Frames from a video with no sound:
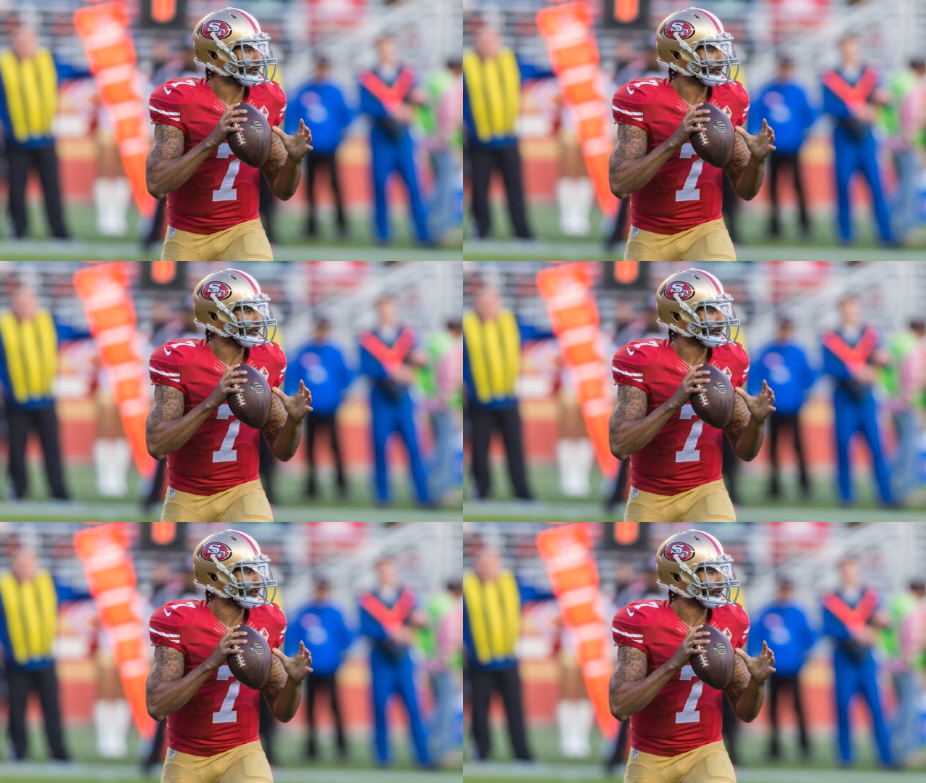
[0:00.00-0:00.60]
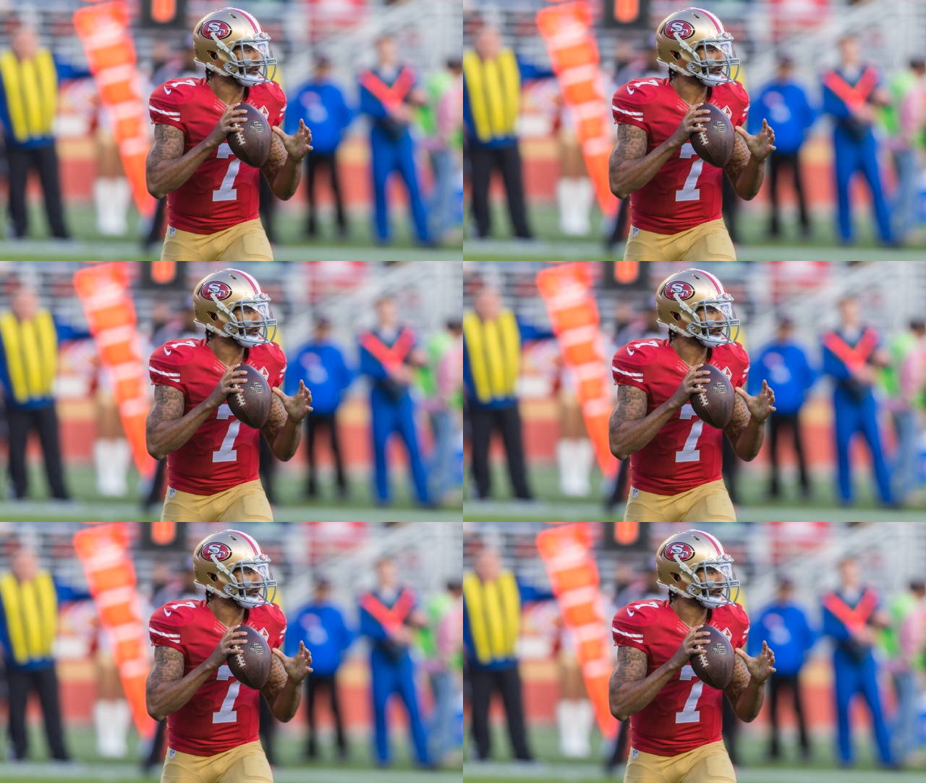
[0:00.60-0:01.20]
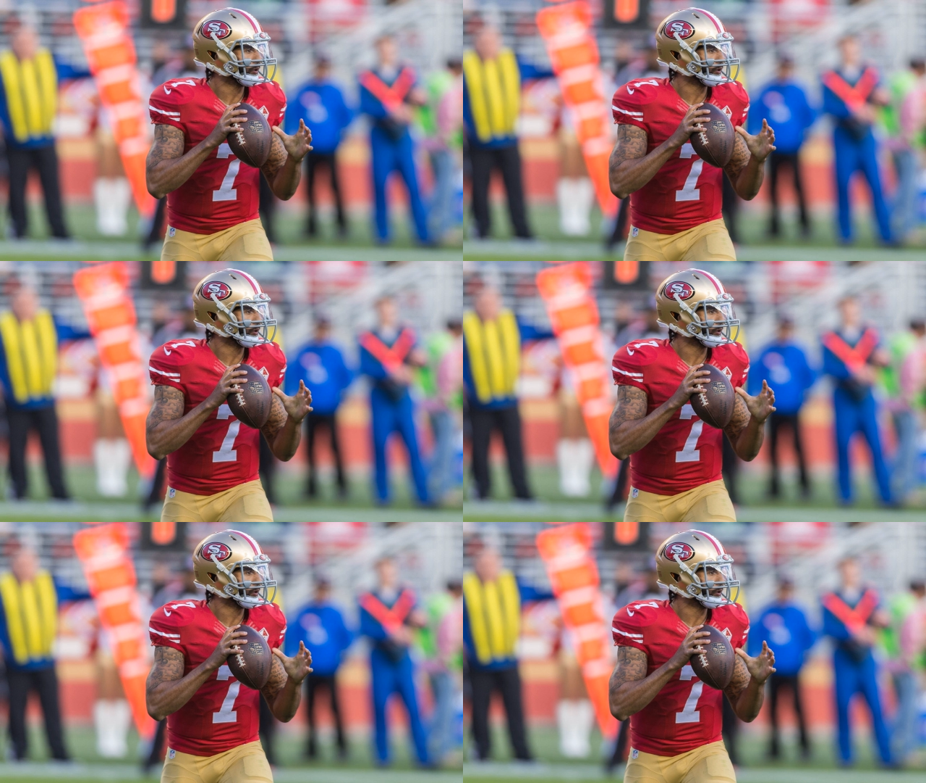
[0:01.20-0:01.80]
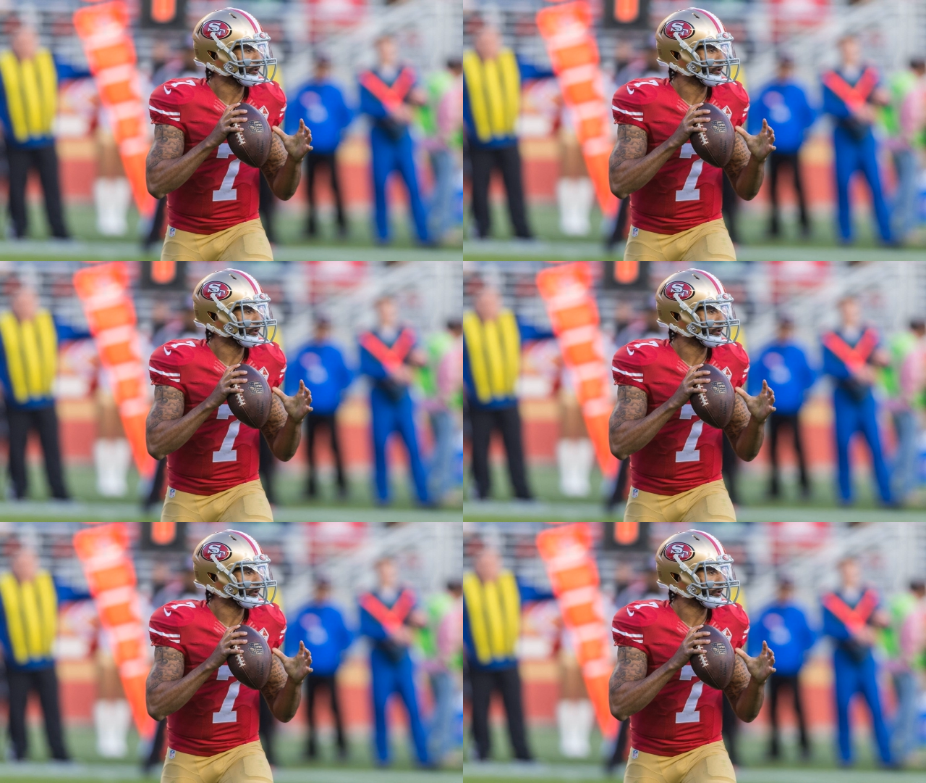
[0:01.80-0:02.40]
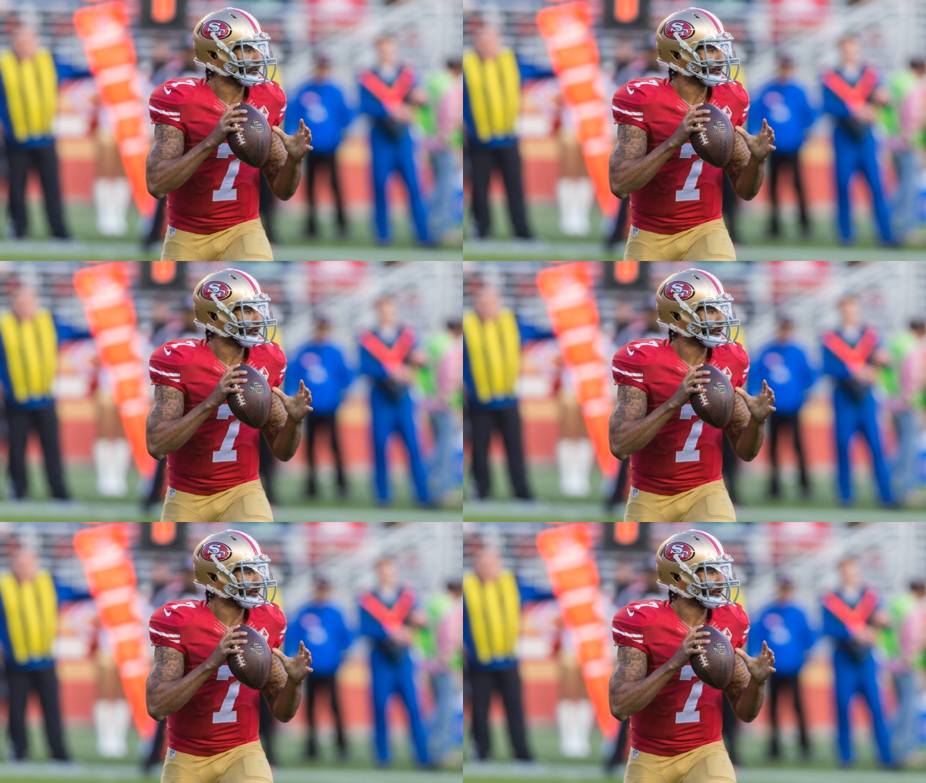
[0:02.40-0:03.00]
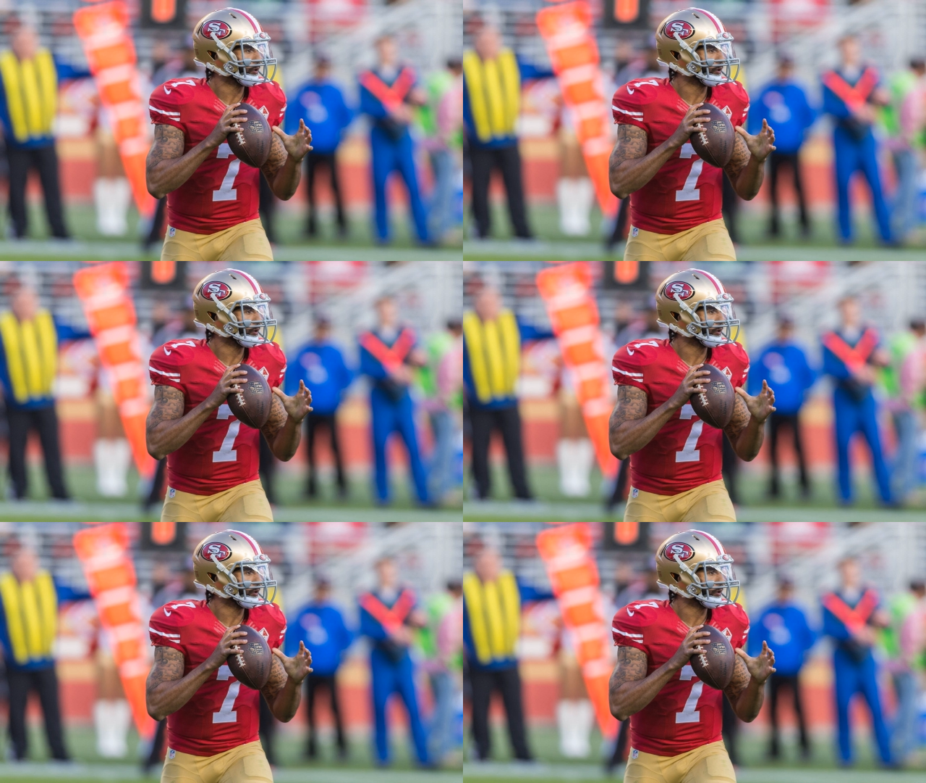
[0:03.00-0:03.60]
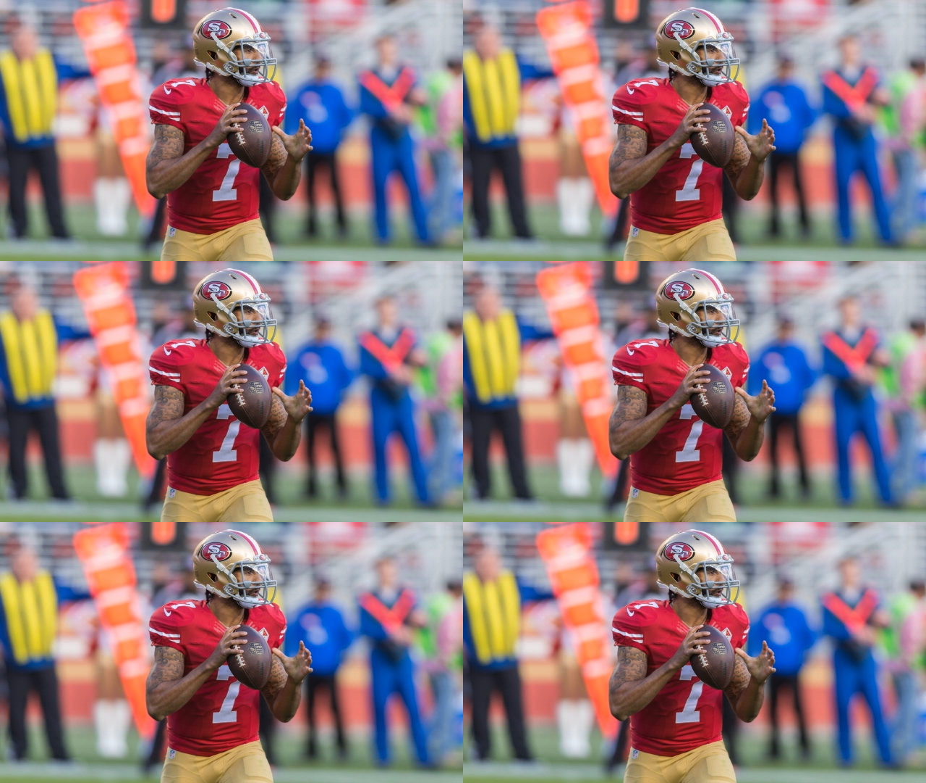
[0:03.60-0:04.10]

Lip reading: Nobody's mouth can be seen.